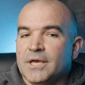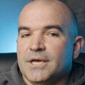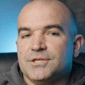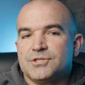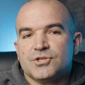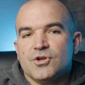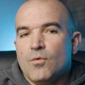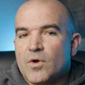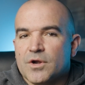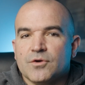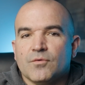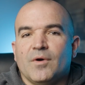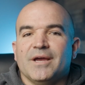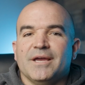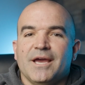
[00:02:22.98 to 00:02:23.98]
It's no
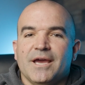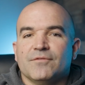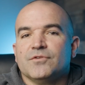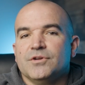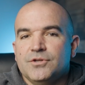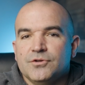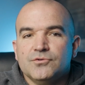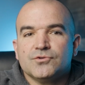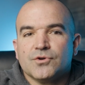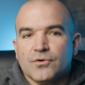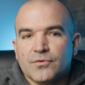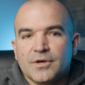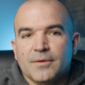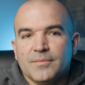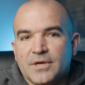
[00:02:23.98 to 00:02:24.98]
wonder why every new
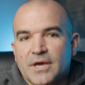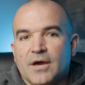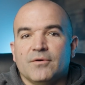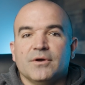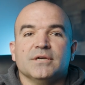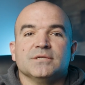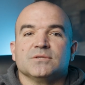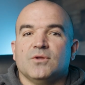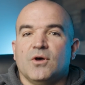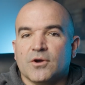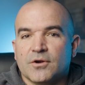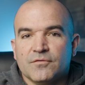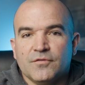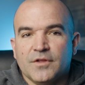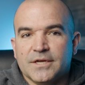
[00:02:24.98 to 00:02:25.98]
drone coming out has
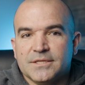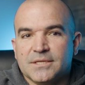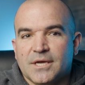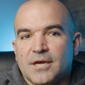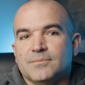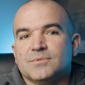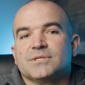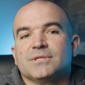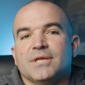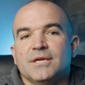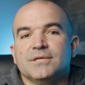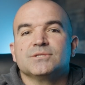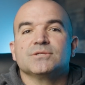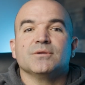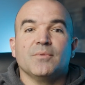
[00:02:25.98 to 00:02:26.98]
longer flight times
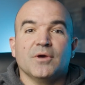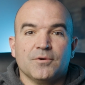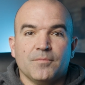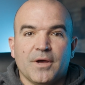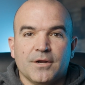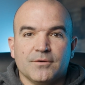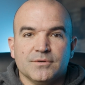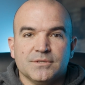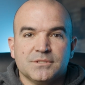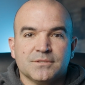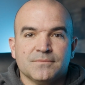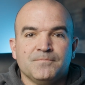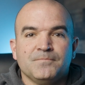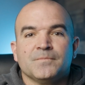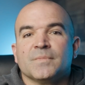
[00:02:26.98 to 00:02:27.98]
thanks to better
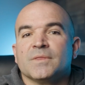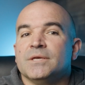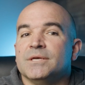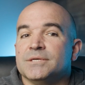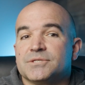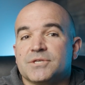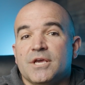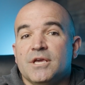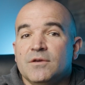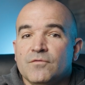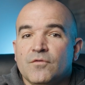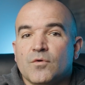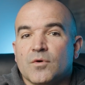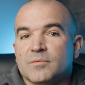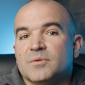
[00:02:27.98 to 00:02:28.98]
batteries. Staying
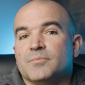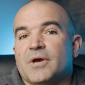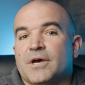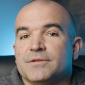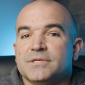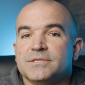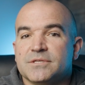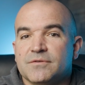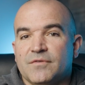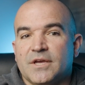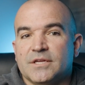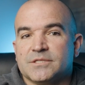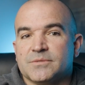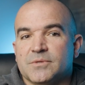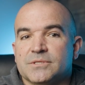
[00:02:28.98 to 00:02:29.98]
informed about these
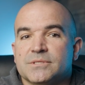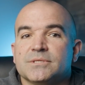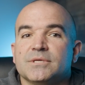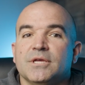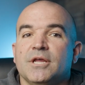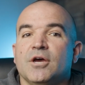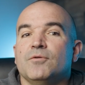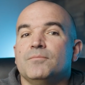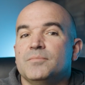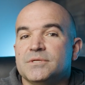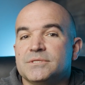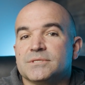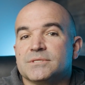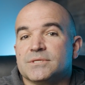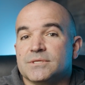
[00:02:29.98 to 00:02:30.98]
advancements can help
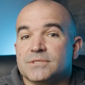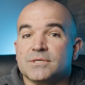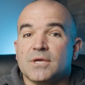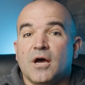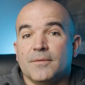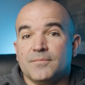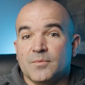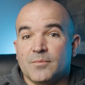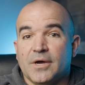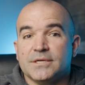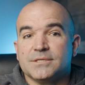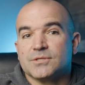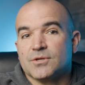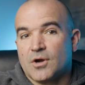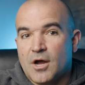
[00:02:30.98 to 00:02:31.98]
businesses
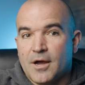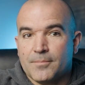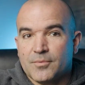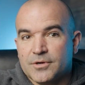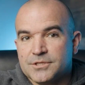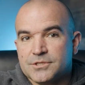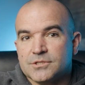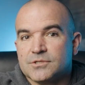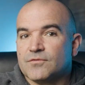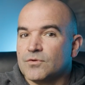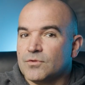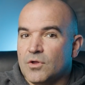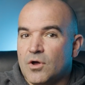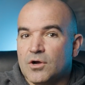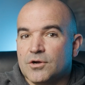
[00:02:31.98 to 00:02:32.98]
optimize their operations
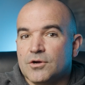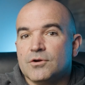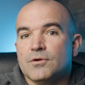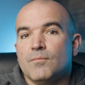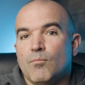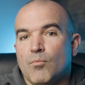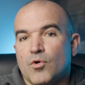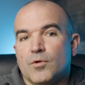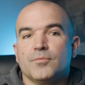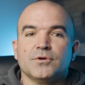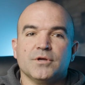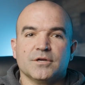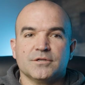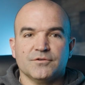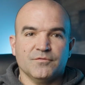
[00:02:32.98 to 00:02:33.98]
for longer, more
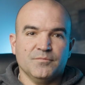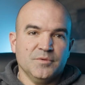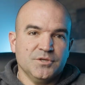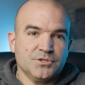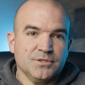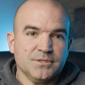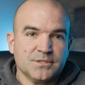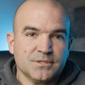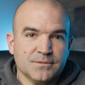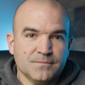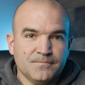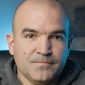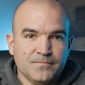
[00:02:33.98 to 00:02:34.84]
productive missions.